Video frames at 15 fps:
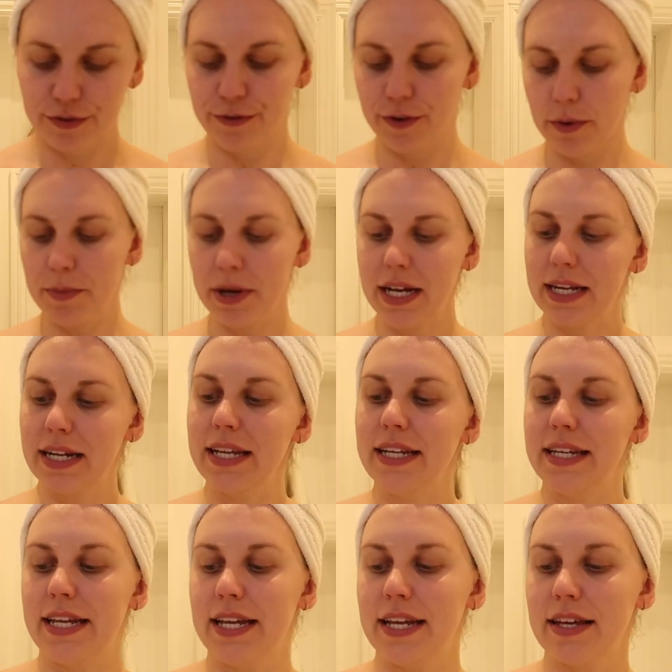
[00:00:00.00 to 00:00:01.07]
from
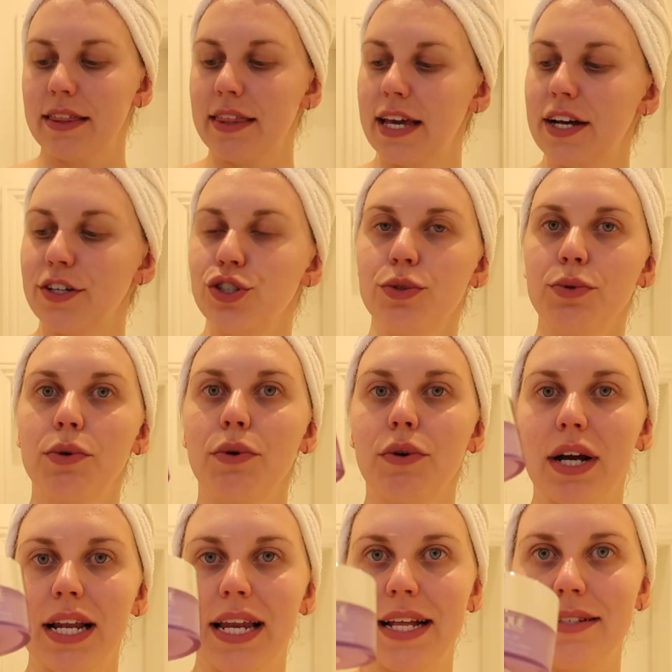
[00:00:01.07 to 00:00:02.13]
Clinique. The actual
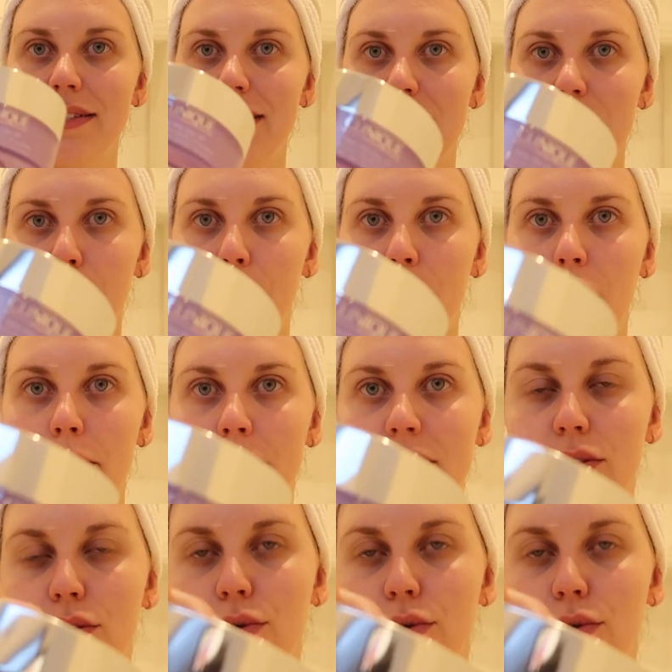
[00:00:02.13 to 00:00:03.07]
cleansing balm is